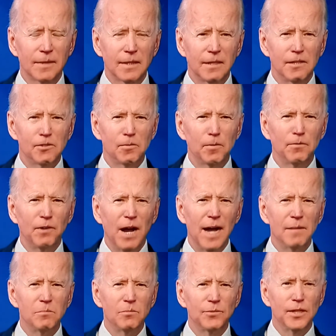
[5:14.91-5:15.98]
This
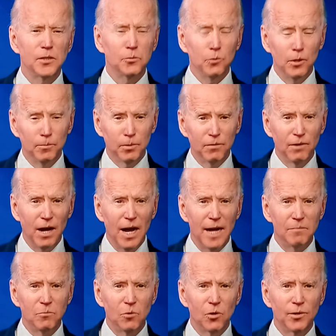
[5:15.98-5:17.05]
will
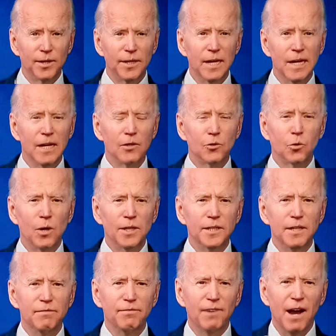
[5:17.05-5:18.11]
provide more than
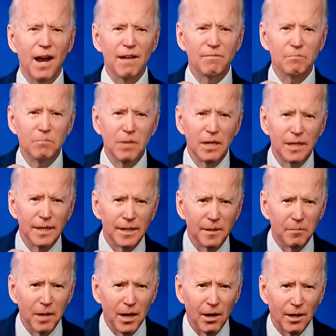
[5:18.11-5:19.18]
25 million
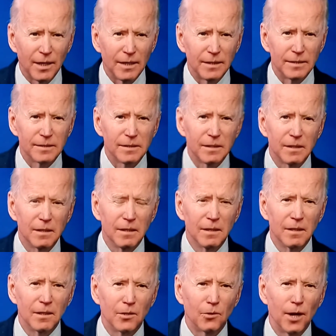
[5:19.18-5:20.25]
Americans
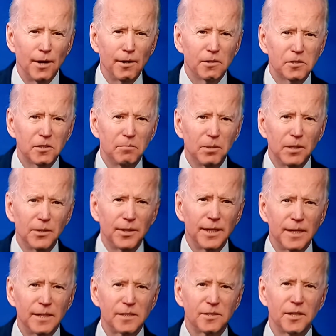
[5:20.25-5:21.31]
greater stability
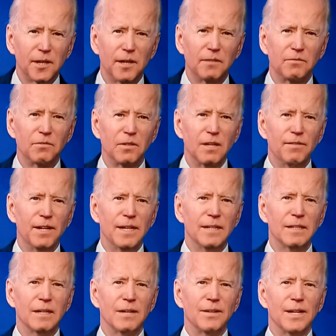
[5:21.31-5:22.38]
instead of living
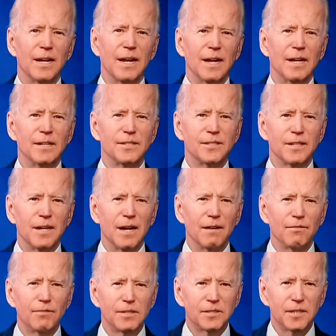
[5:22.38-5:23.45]
on the edge
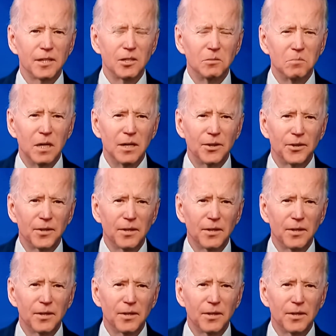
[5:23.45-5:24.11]
every single month.